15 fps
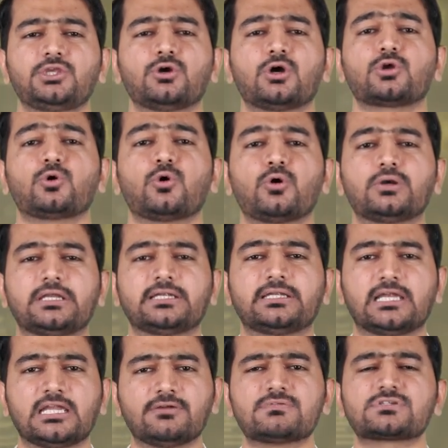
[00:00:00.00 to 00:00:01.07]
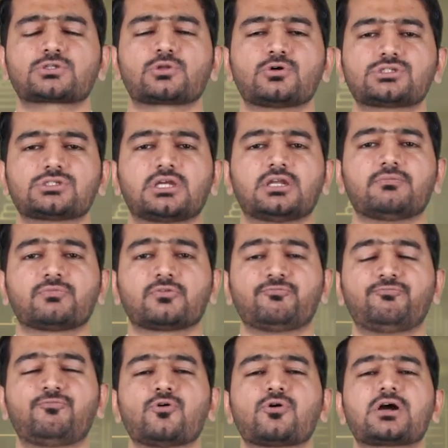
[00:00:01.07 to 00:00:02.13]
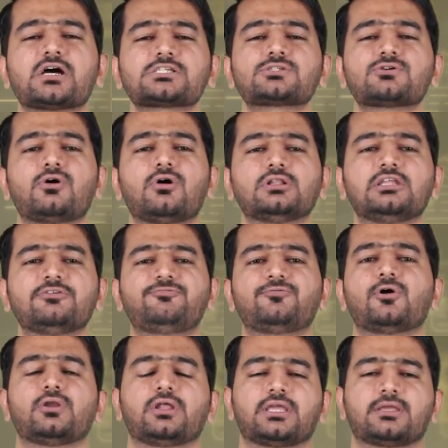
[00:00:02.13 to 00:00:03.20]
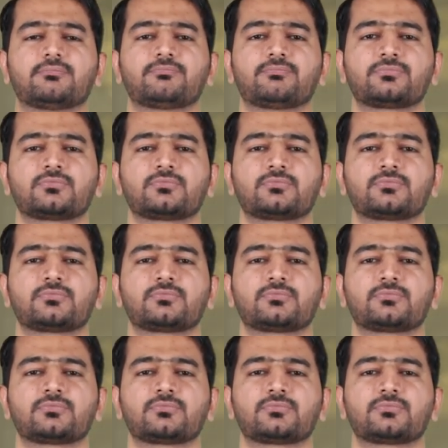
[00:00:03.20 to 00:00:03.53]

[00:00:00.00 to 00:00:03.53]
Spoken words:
your quantitative disclosure, focus on the following.